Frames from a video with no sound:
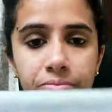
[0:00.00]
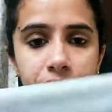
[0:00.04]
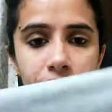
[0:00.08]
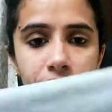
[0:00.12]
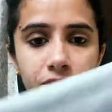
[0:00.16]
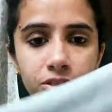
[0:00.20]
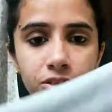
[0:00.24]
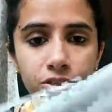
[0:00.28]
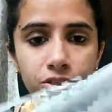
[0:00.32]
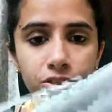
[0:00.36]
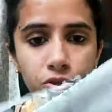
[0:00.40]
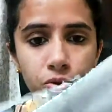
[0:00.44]

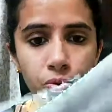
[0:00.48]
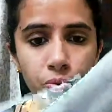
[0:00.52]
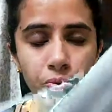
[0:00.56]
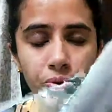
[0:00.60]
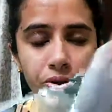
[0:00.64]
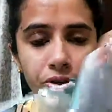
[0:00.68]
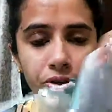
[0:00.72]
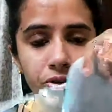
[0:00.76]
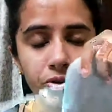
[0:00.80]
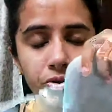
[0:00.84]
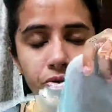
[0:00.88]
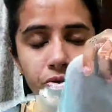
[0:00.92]
knit
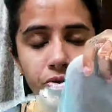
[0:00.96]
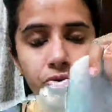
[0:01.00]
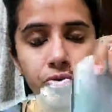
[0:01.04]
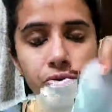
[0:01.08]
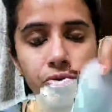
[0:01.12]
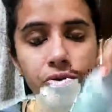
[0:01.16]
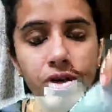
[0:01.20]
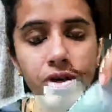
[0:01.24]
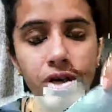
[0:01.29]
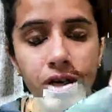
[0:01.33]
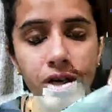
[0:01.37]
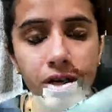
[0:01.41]

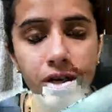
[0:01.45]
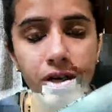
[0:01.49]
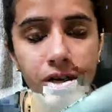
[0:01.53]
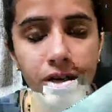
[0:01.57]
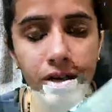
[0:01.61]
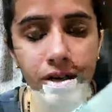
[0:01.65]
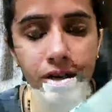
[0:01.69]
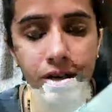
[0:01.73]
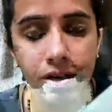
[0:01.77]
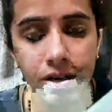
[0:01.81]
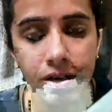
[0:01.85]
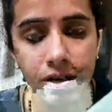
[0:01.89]
2x2
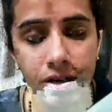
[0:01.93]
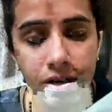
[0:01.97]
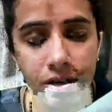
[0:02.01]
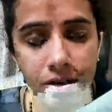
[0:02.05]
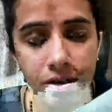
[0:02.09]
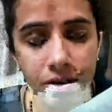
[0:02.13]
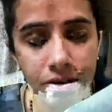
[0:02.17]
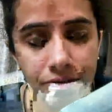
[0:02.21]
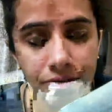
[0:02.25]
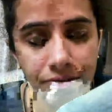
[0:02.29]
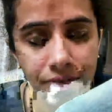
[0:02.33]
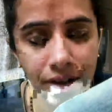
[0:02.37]

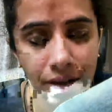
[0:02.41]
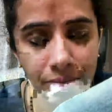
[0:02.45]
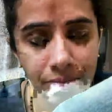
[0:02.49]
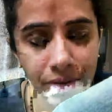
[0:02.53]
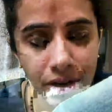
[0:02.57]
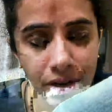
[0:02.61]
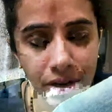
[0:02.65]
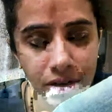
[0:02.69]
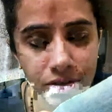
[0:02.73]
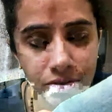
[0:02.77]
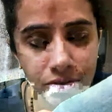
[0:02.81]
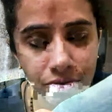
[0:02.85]

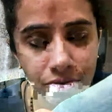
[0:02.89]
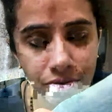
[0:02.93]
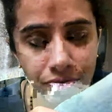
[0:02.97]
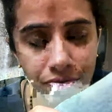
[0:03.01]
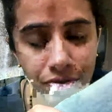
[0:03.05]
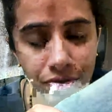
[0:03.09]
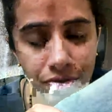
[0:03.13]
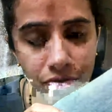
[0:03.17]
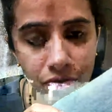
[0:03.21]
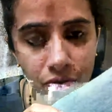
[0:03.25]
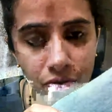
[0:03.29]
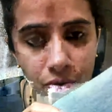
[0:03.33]
fabric. So
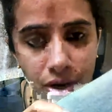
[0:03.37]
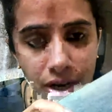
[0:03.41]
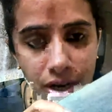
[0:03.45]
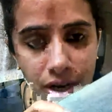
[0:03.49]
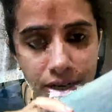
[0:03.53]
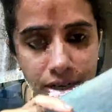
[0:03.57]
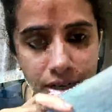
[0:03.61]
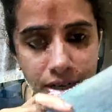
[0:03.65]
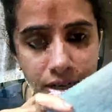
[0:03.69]
if you look at